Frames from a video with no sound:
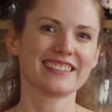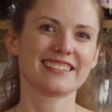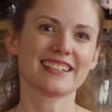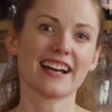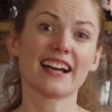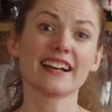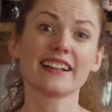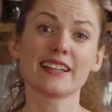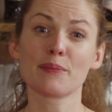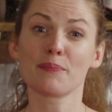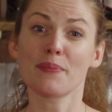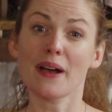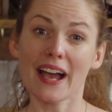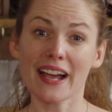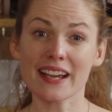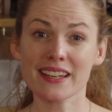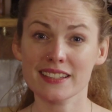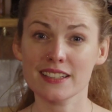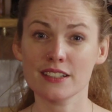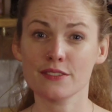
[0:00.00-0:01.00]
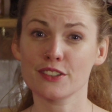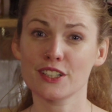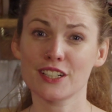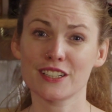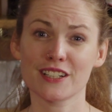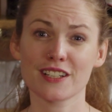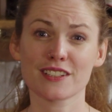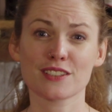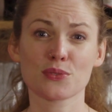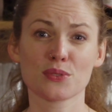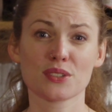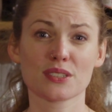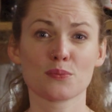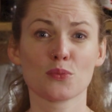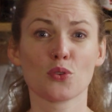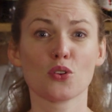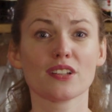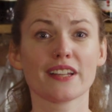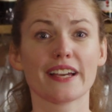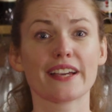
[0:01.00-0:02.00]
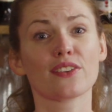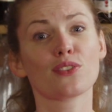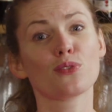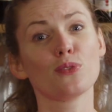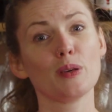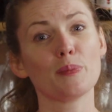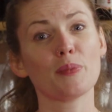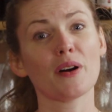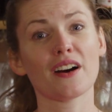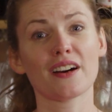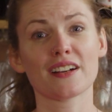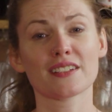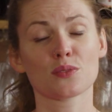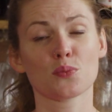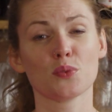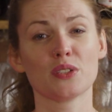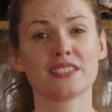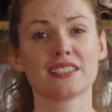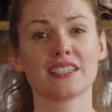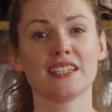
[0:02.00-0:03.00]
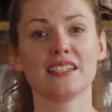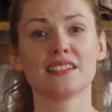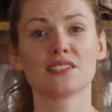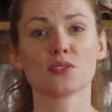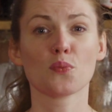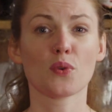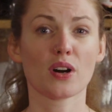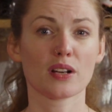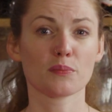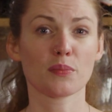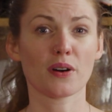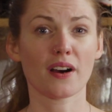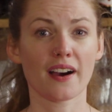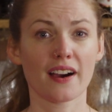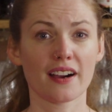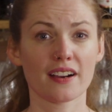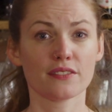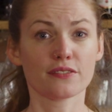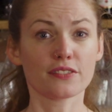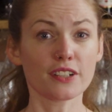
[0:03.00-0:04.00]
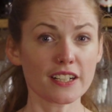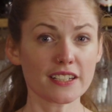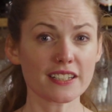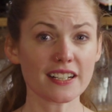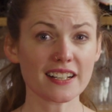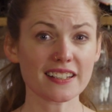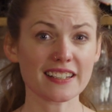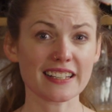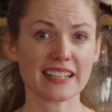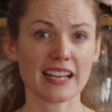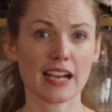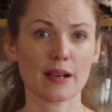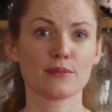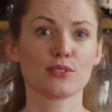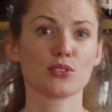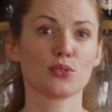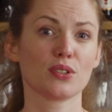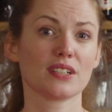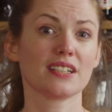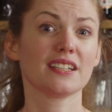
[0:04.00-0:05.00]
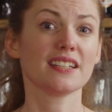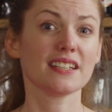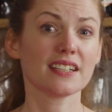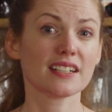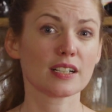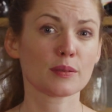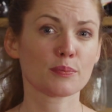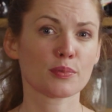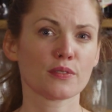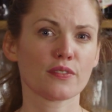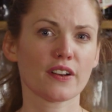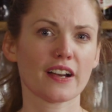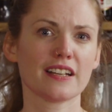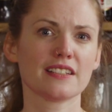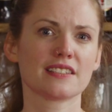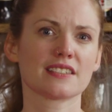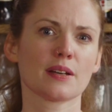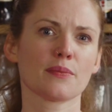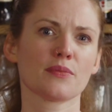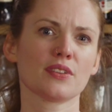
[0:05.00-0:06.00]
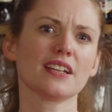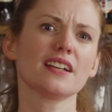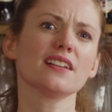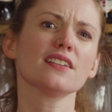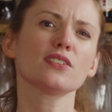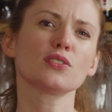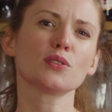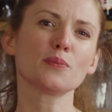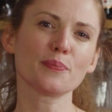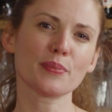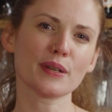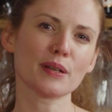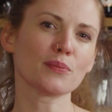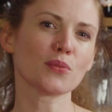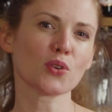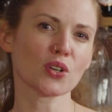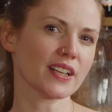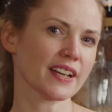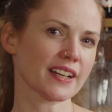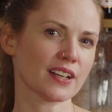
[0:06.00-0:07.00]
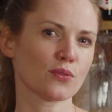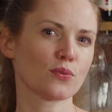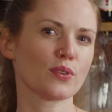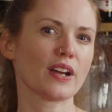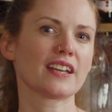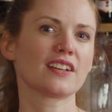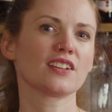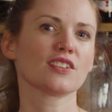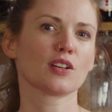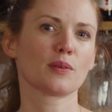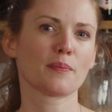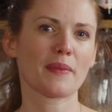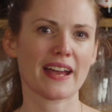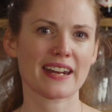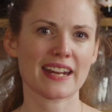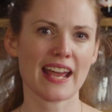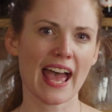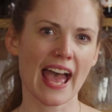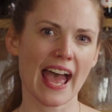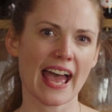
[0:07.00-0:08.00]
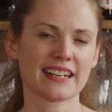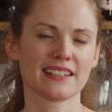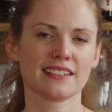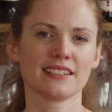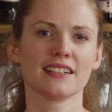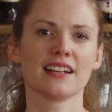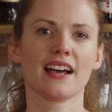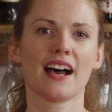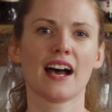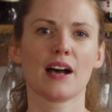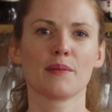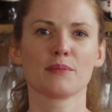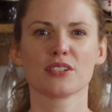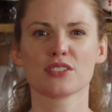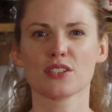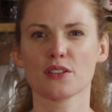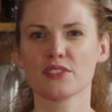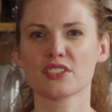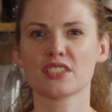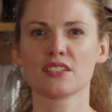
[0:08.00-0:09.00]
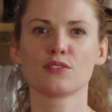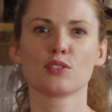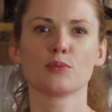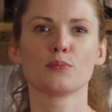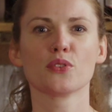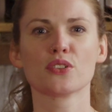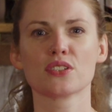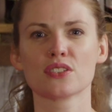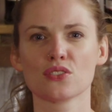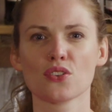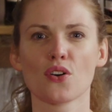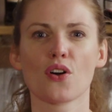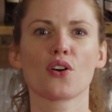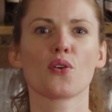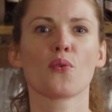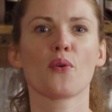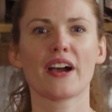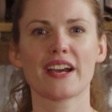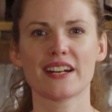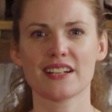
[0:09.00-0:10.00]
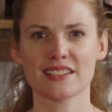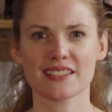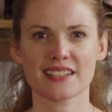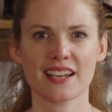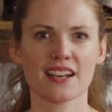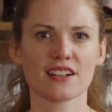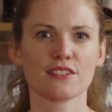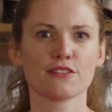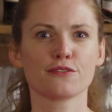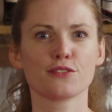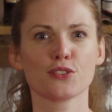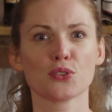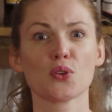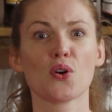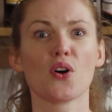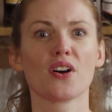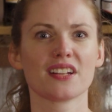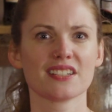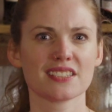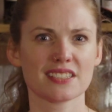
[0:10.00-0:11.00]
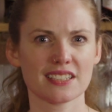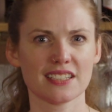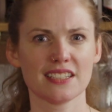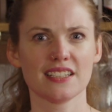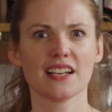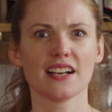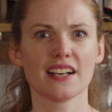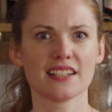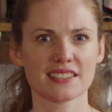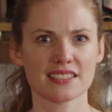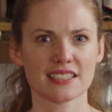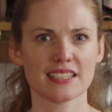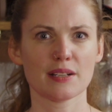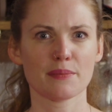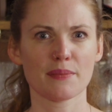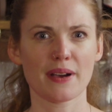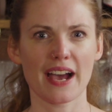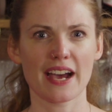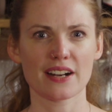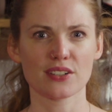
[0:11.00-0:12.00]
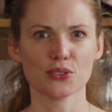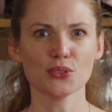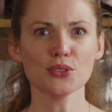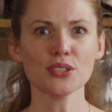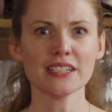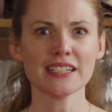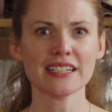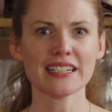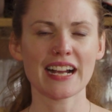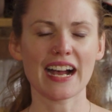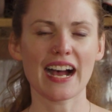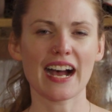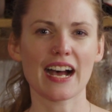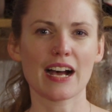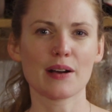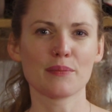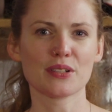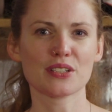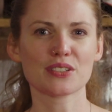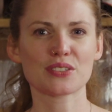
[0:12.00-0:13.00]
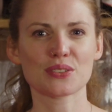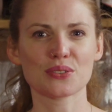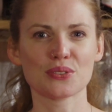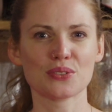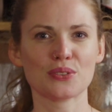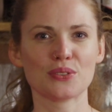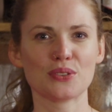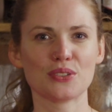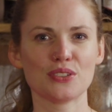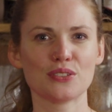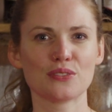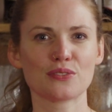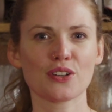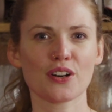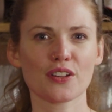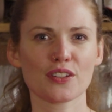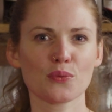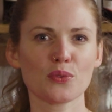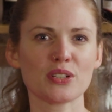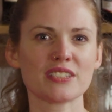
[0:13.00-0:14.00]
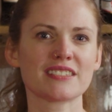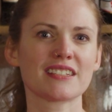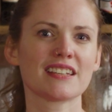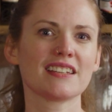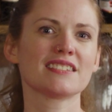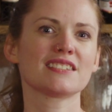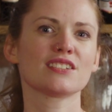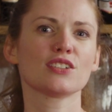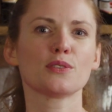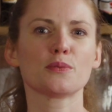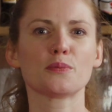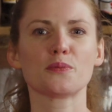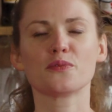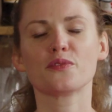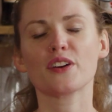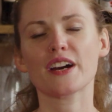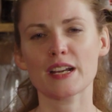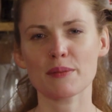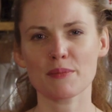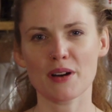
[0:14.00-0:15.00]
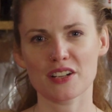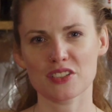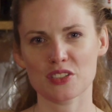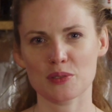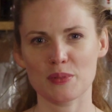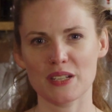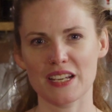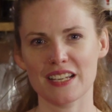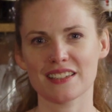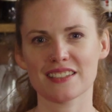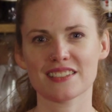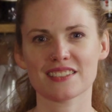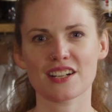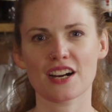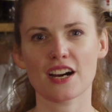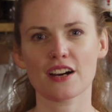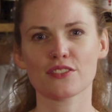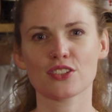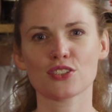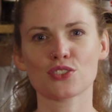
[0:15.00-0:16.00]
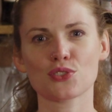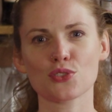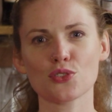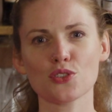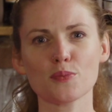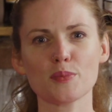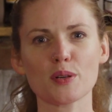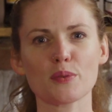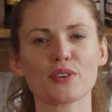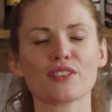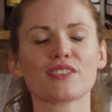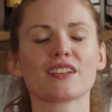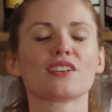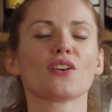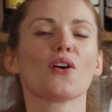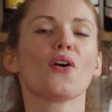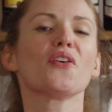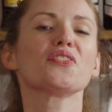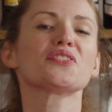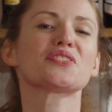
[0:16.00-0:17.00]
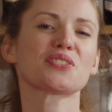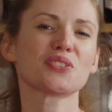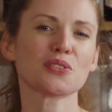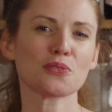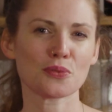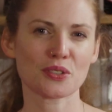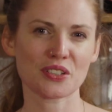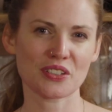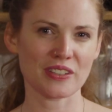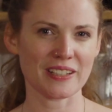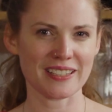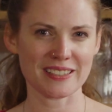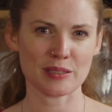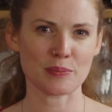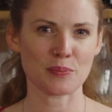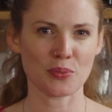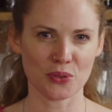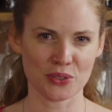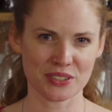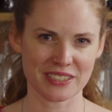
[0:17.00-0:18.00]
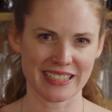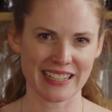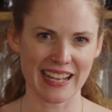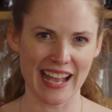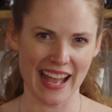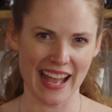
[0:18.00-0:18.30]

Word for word: Dialing back the Averna so it's more like three parts whiskey to one part Averna, like I'm doing here, provides something a little bit more like a regular Manhattan, because um, obviously vermouth's not quite as kind of full on as the as the Amaro. Um, so you've got the whiskey still very much being the star of the show, but with an Oscar-worthy supporting